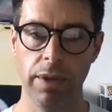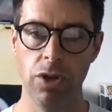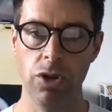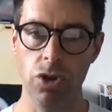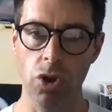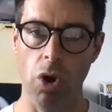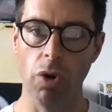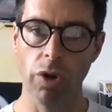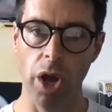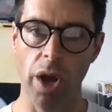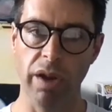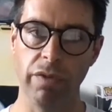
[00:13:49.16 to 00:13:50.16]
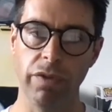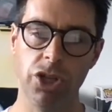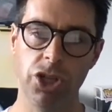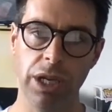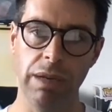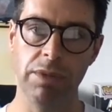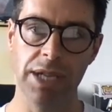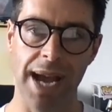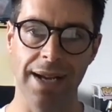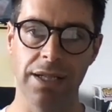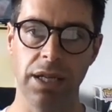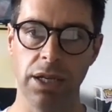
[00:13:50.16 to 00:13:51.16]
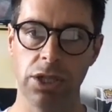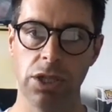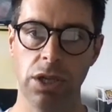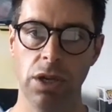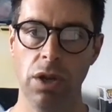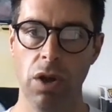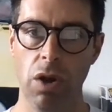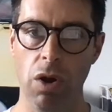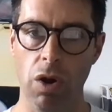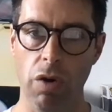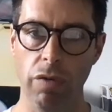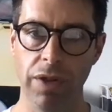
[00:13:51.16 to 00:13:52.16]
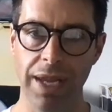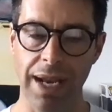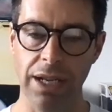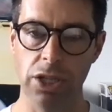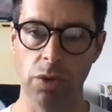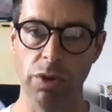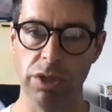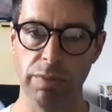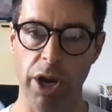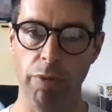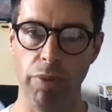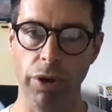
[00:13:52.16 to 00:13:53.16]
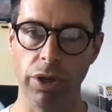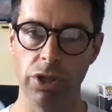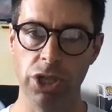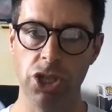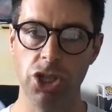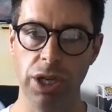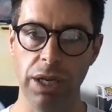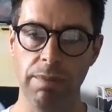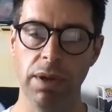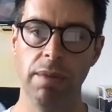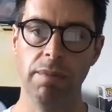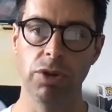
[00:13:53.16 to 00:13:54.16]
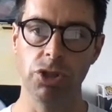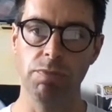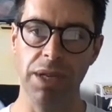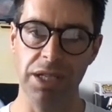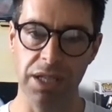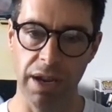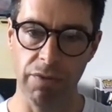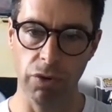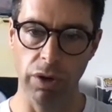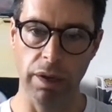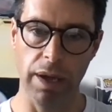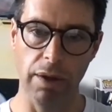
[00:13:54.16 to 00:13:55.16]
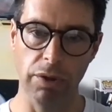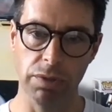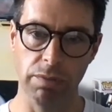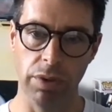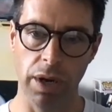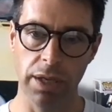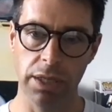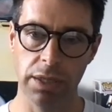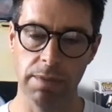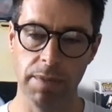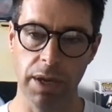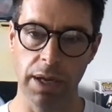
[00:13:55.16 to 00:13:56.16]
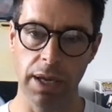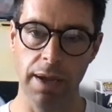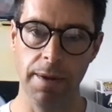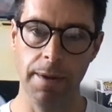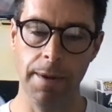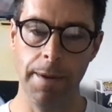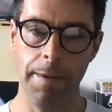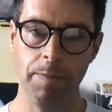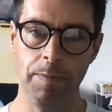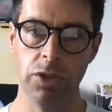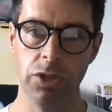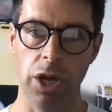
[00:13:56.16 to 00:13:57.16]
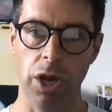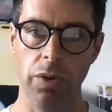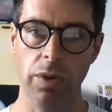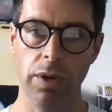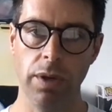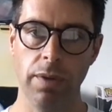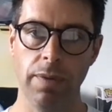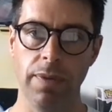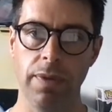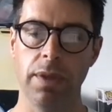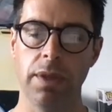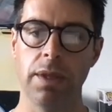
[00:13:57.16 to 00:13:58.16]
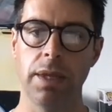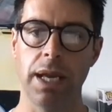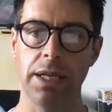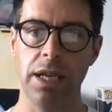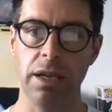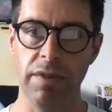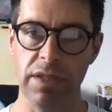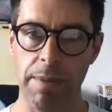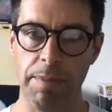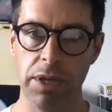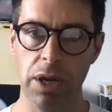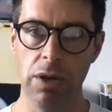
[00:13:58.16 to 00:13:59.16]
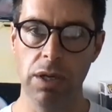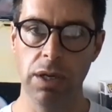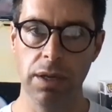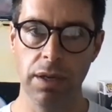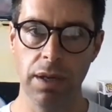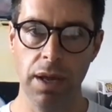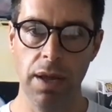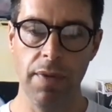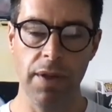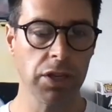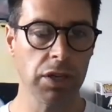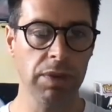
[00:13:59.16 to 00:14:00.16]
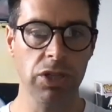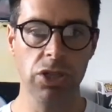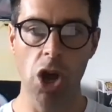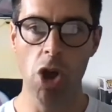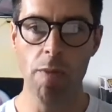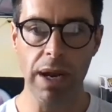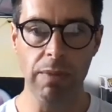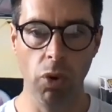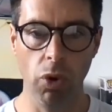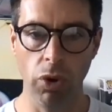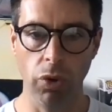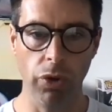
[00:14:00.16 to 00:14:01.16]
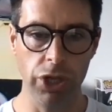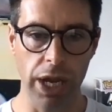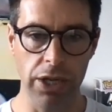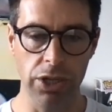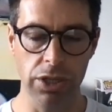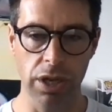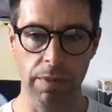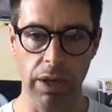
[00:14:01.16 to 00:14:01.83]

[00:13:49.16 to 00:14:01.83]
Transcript: Not going for cheap tactics of getting someone to buy a product because it's cheap, because you're beating everyone else on price. Okay. So that's the end of this episode. There's going to be so many more all the changes coming